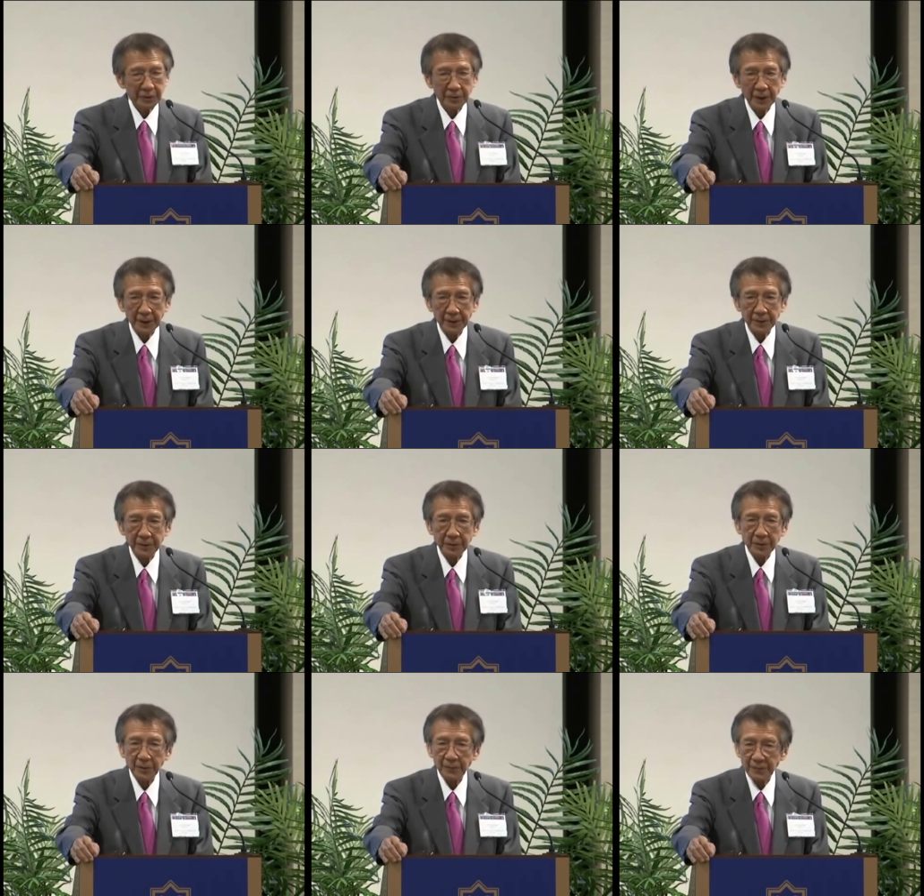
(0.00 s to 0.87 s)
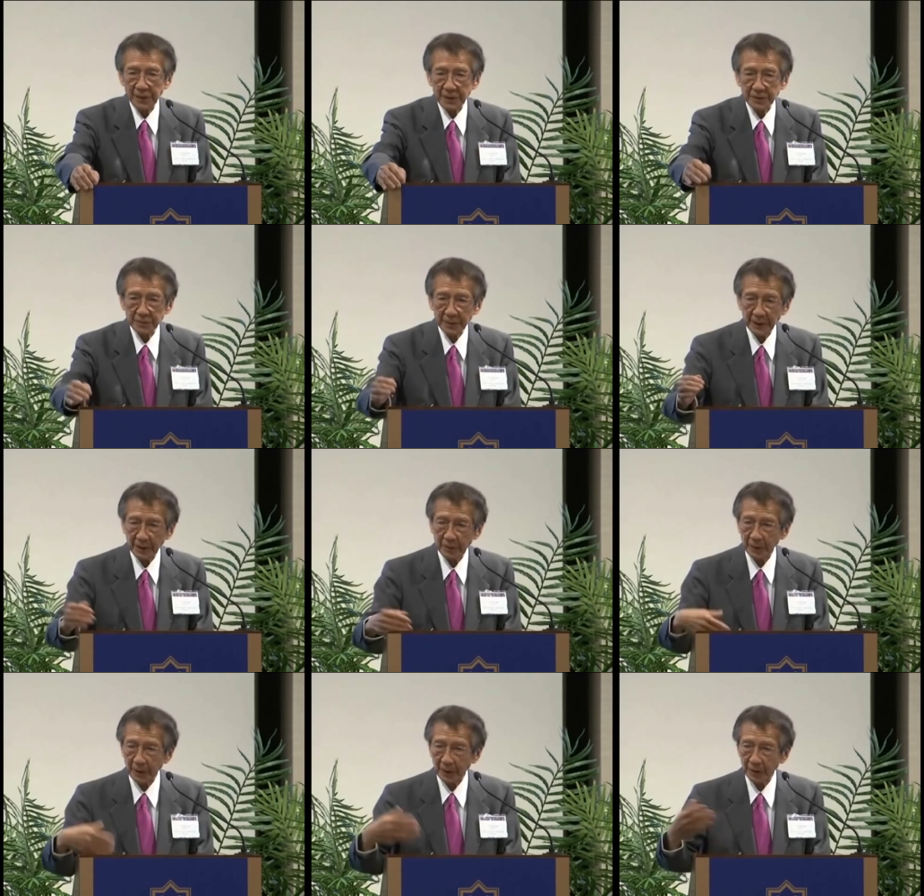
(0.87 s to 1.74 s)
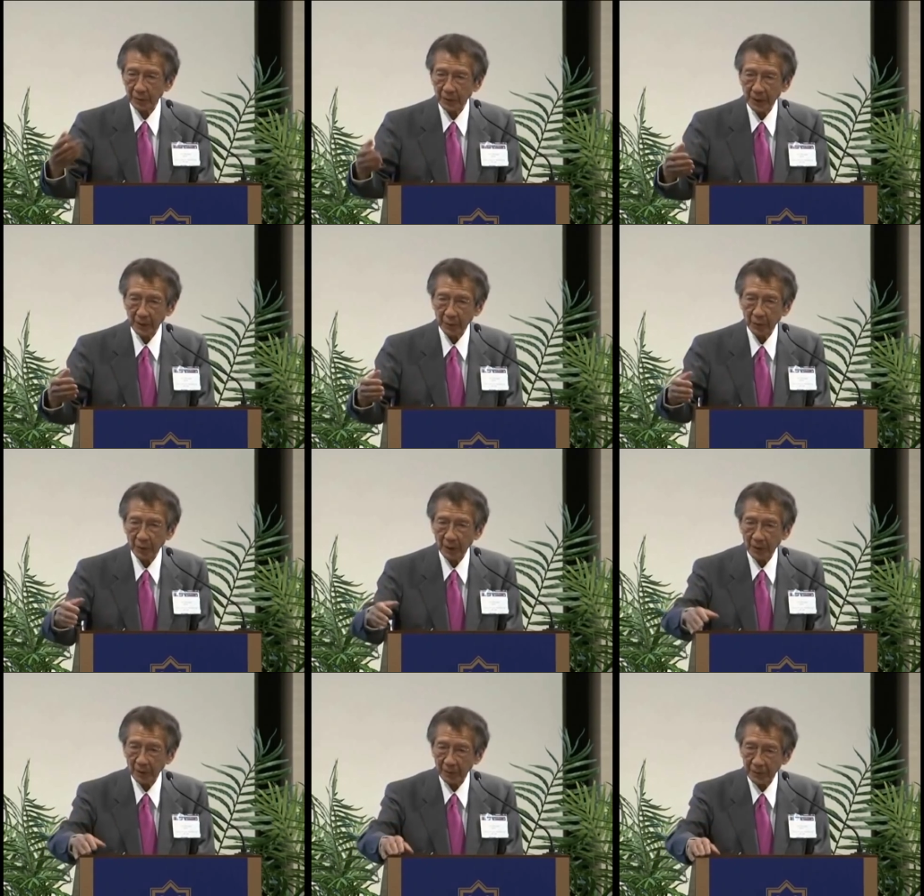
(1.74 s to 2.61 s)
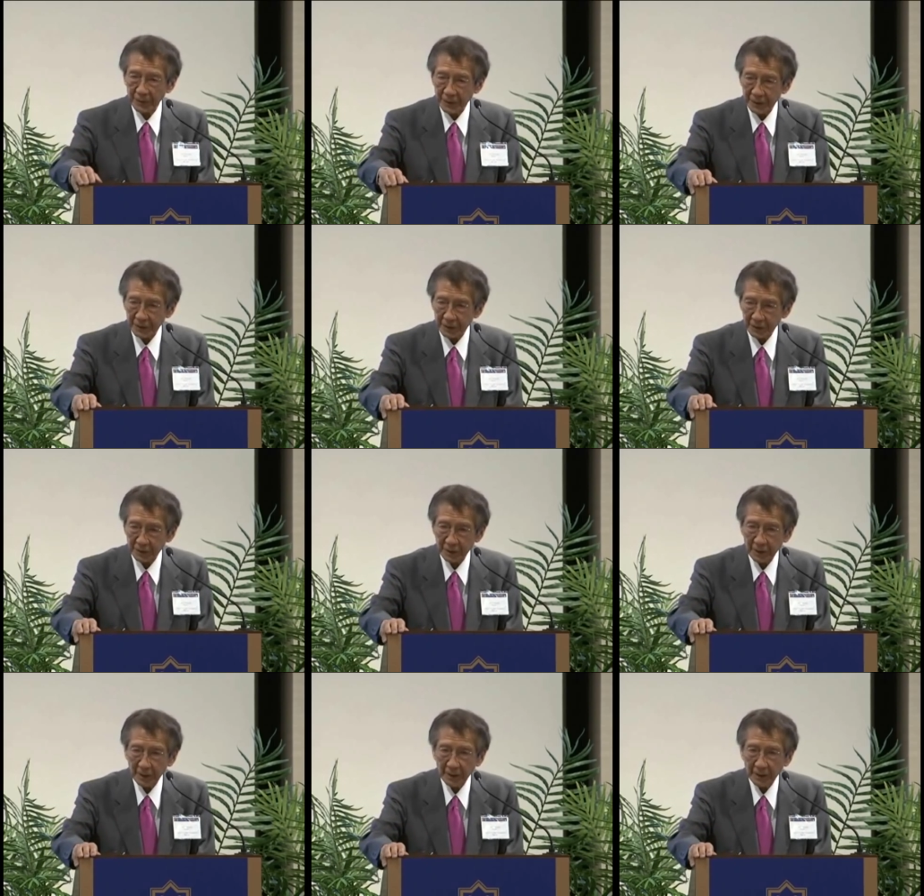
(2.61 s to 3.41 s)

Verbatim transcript: tried to convince me to be a 24 hour physicist.